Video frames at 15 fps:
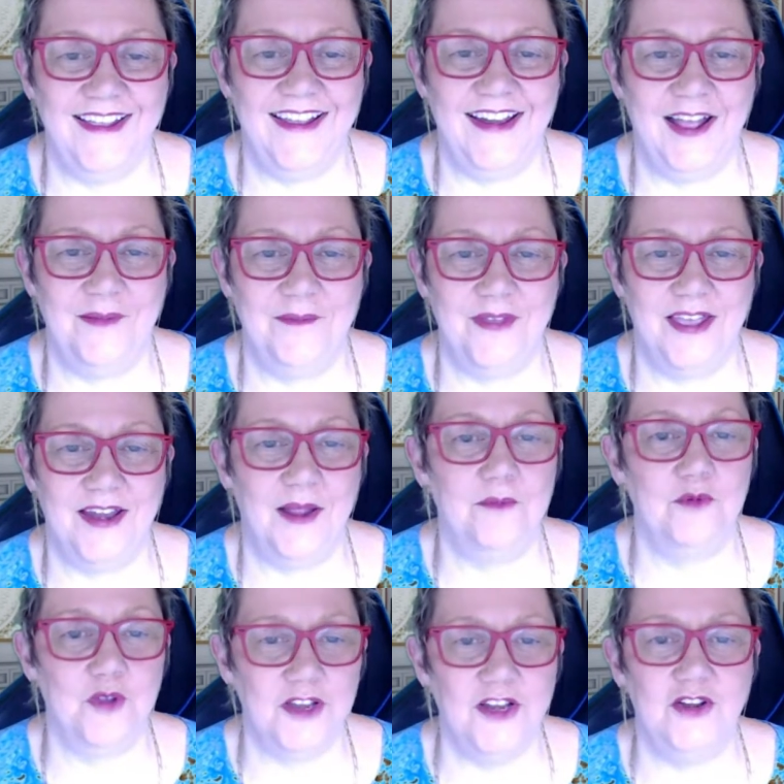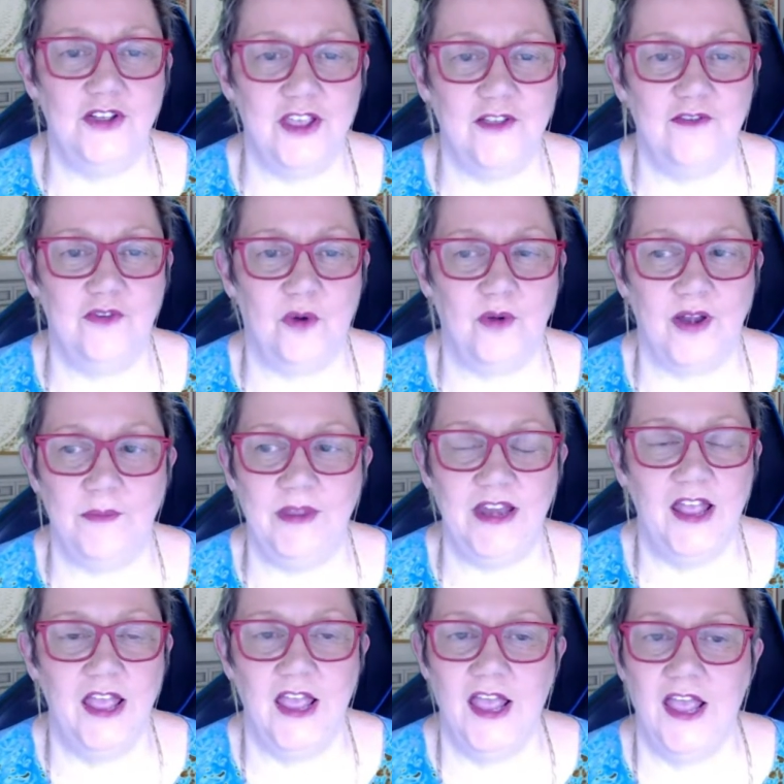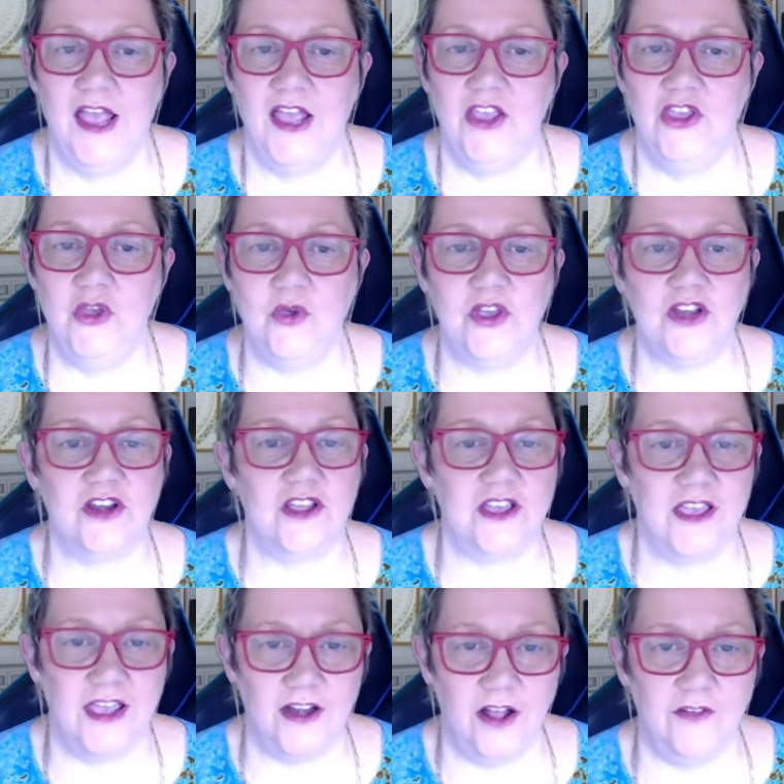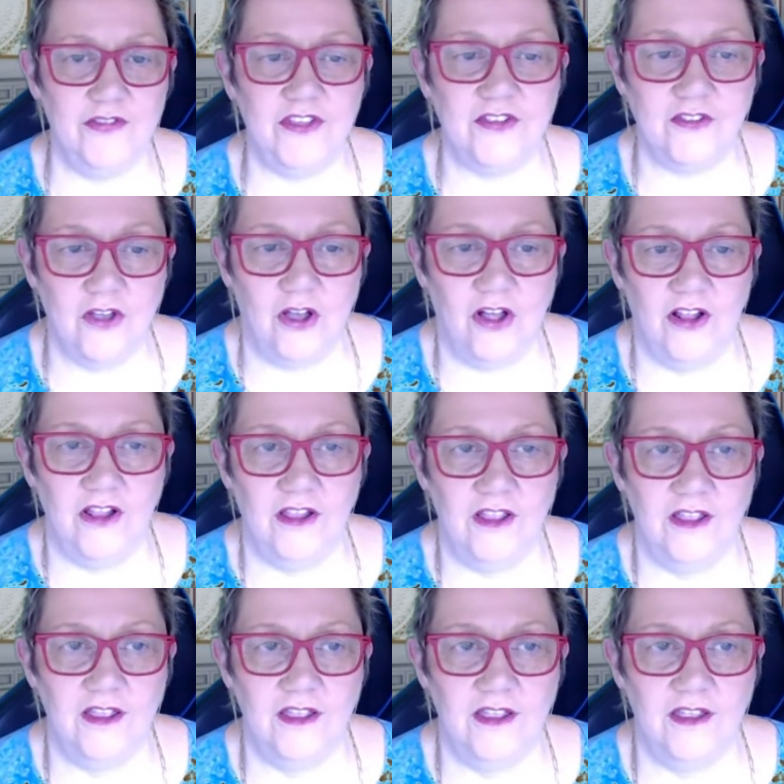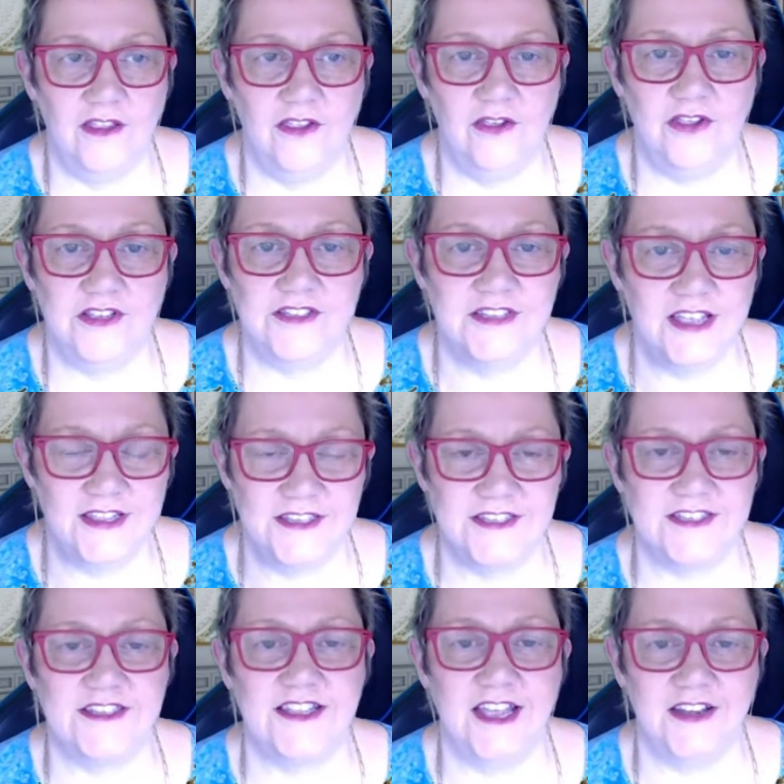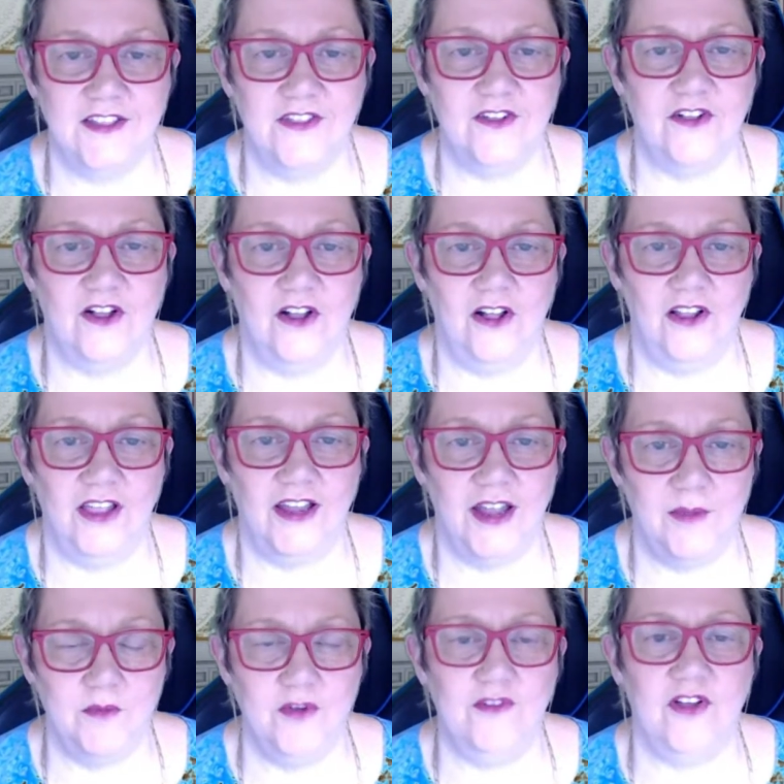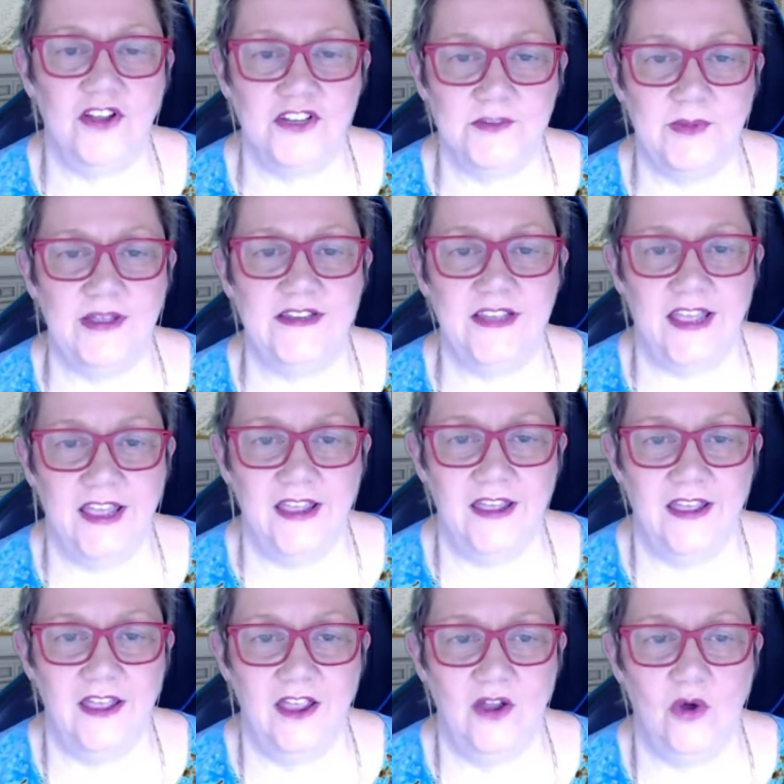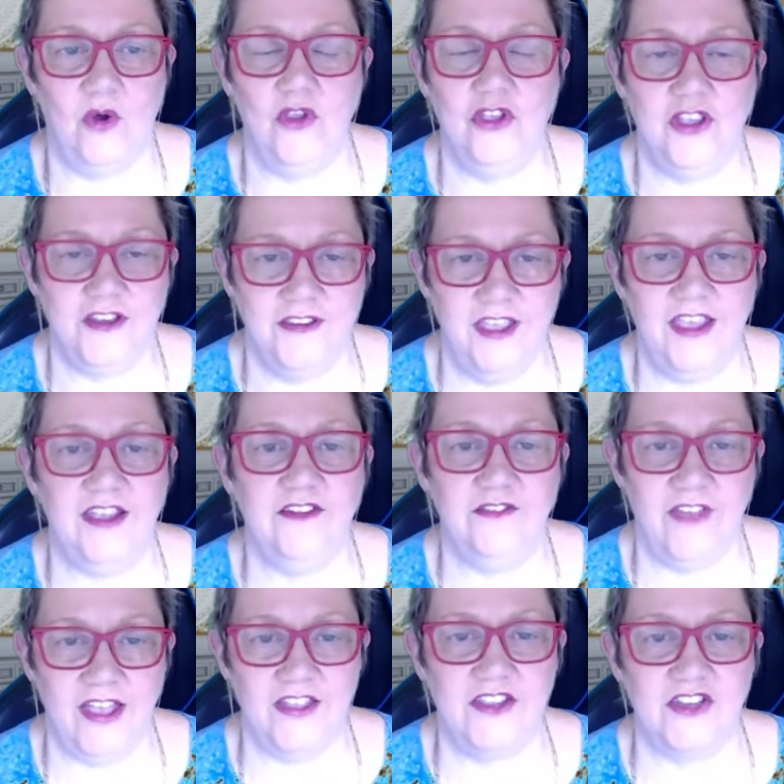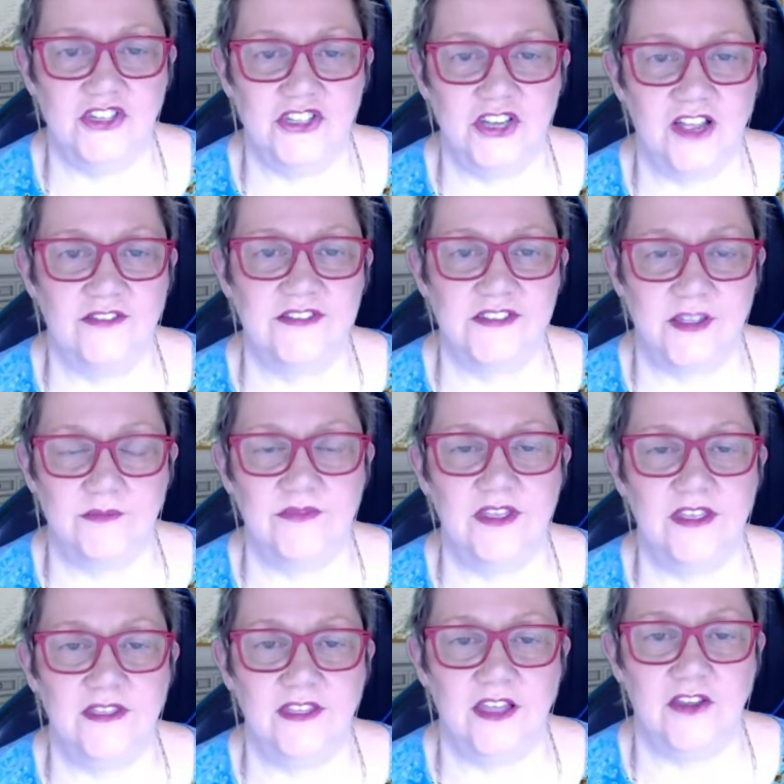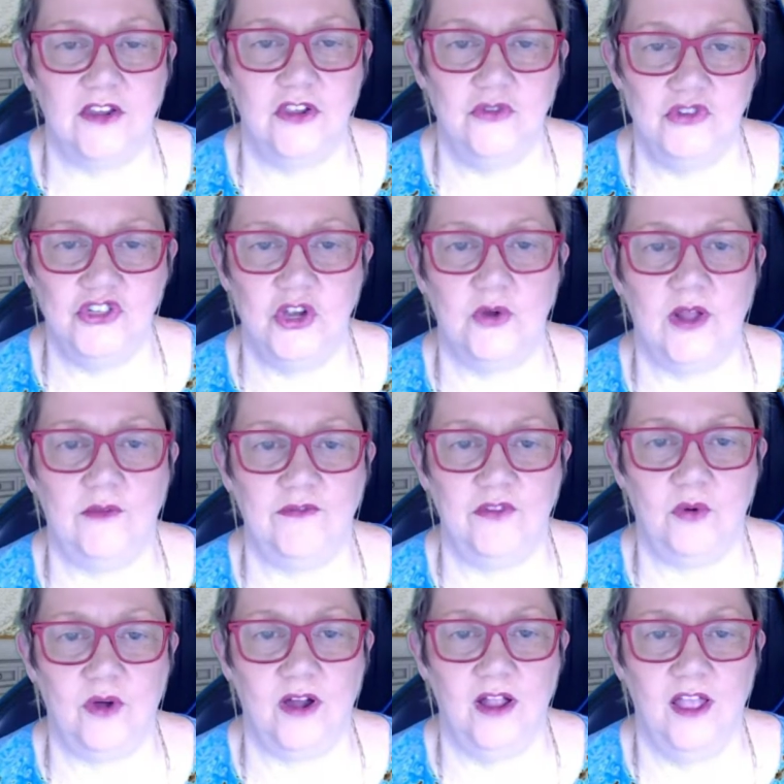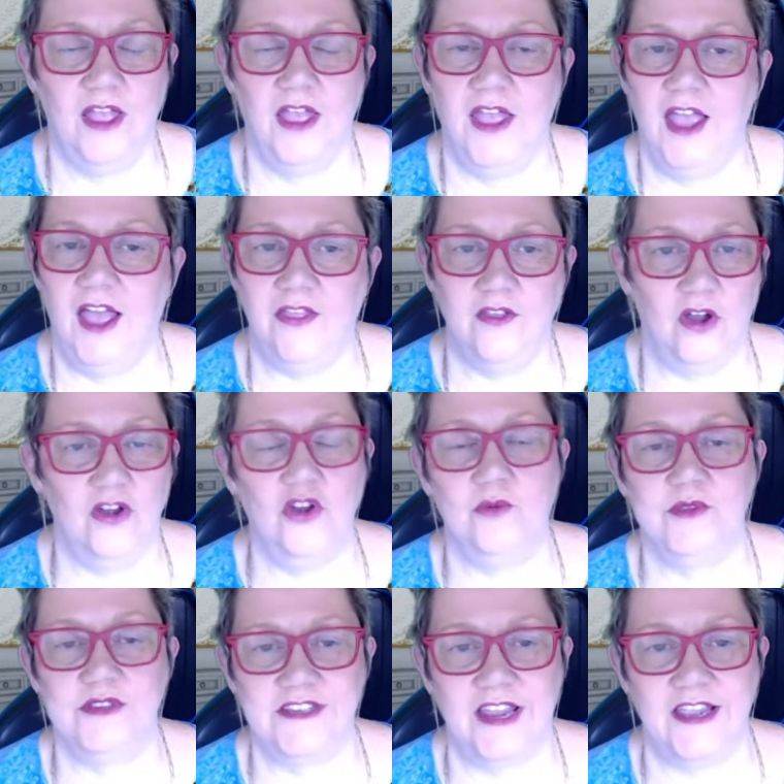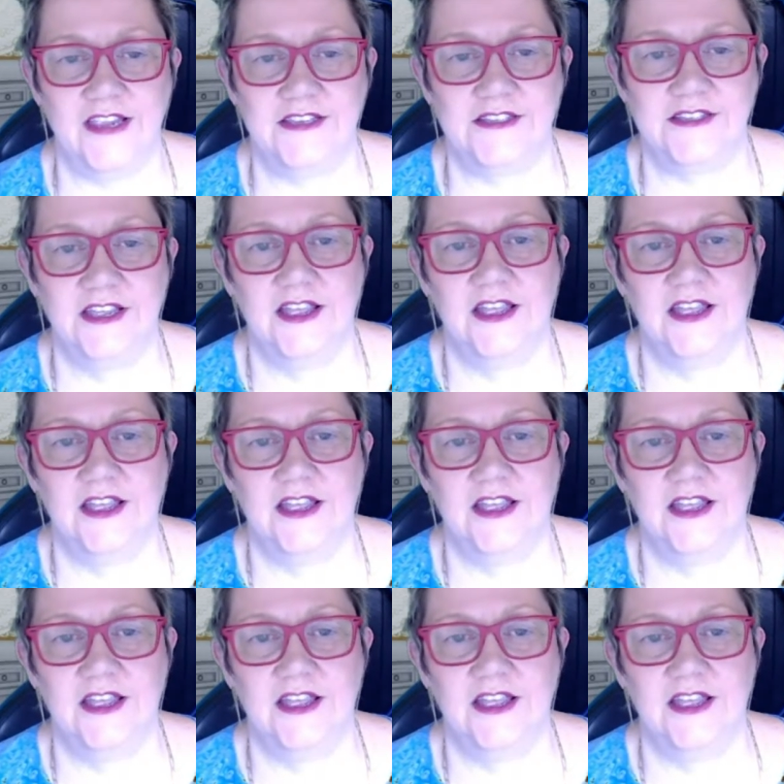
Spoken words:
And I'm really looking forward. I mean, you can get off this call. You can say, this is the end of the call and I move on to my day, or you can take advantage of something that you showed up for and there are no mistakes,